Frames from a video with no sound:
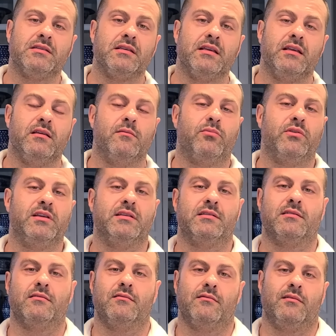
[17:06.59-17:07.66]
see,
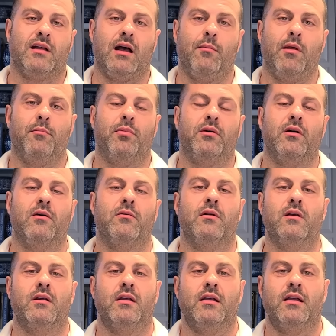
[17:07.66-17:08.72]
please comment
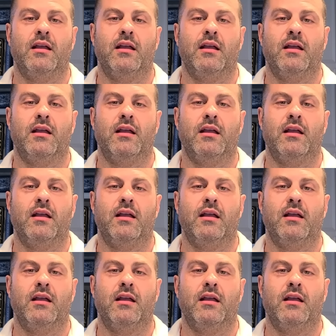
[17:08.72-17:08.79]
below.